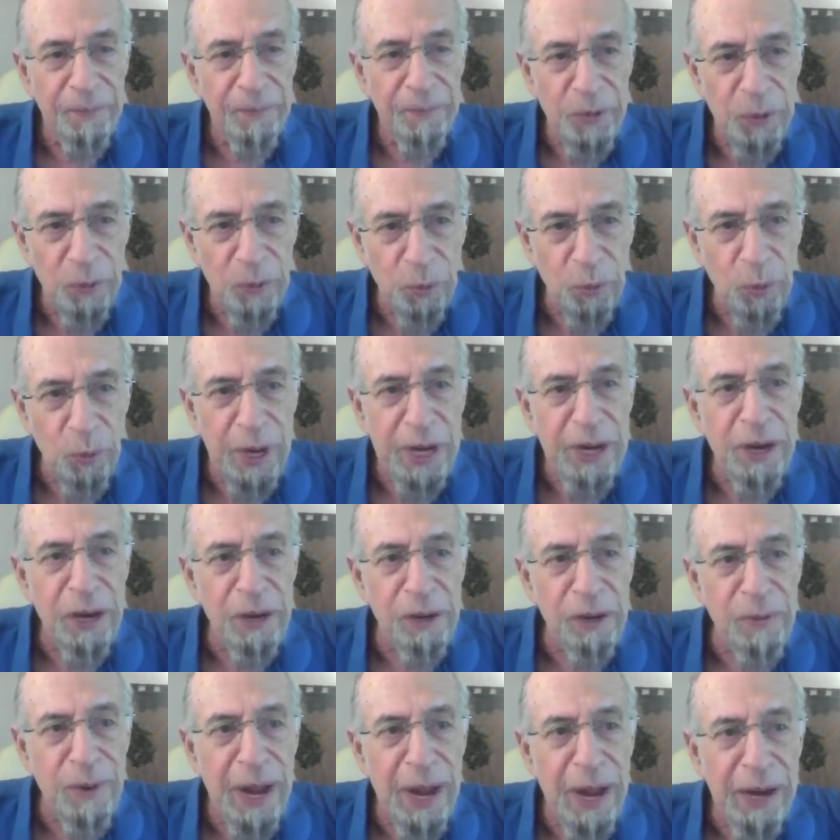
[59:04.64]
when
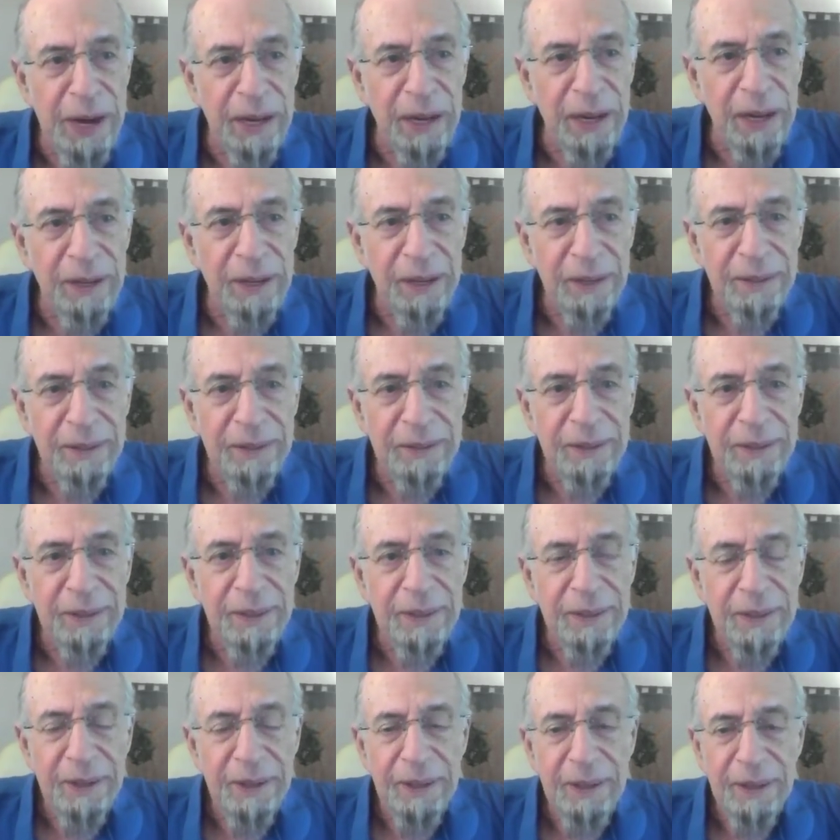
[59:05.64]
you're ready,
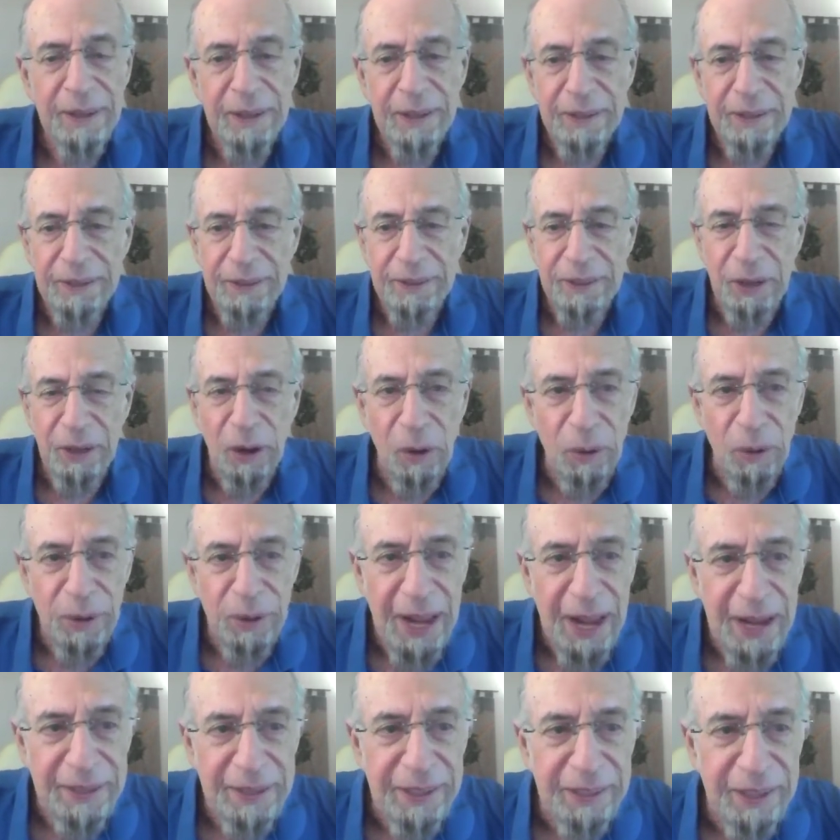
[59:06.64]
don't
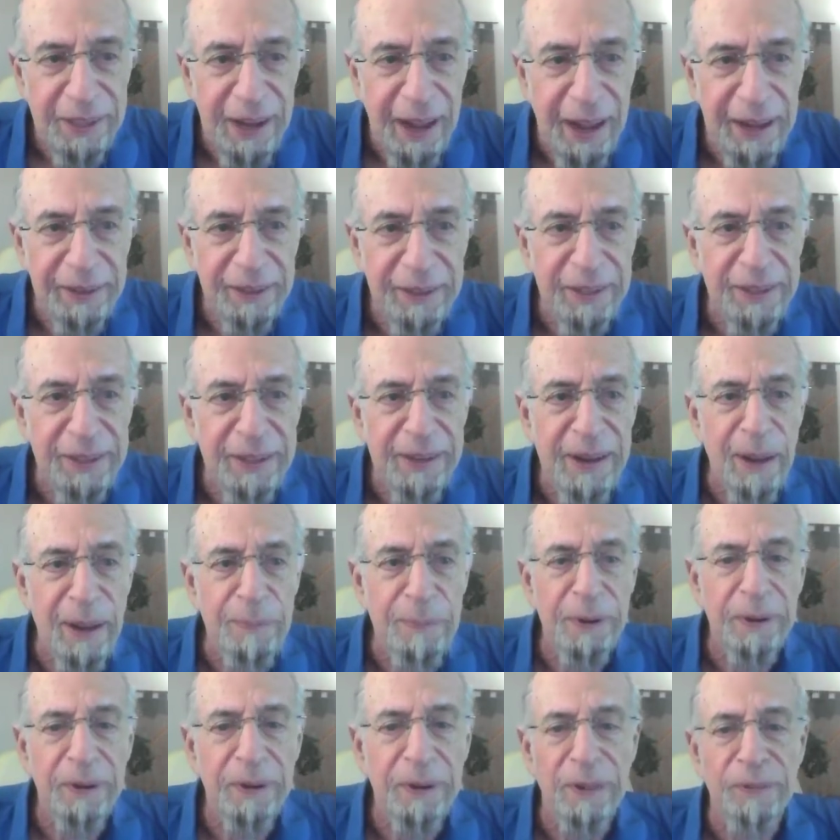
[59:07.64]
hesitate to
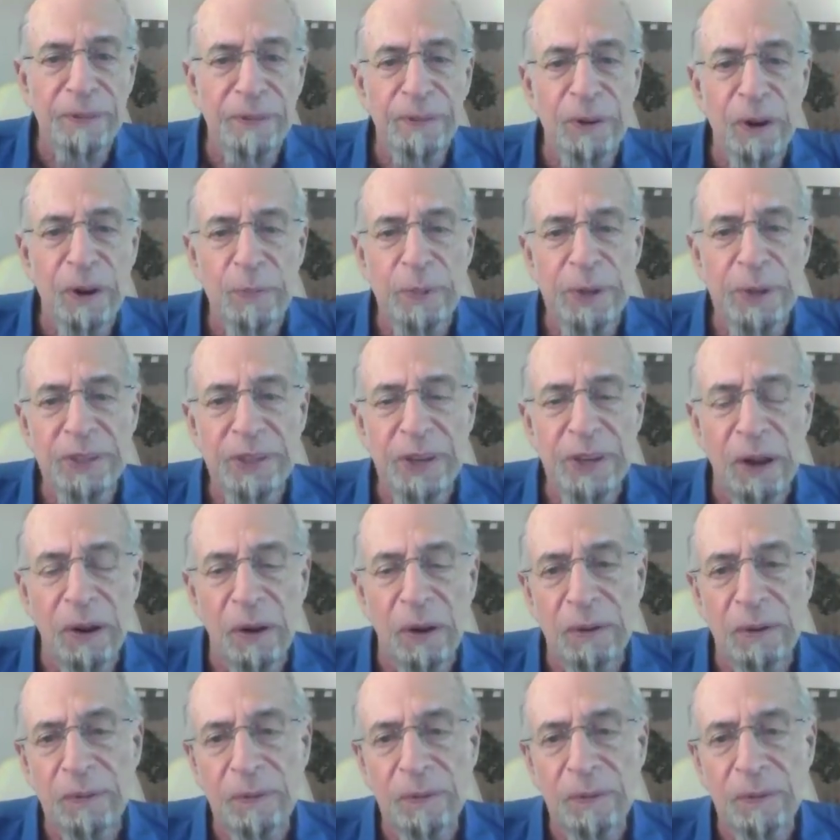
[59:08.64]
step into the phobic zone.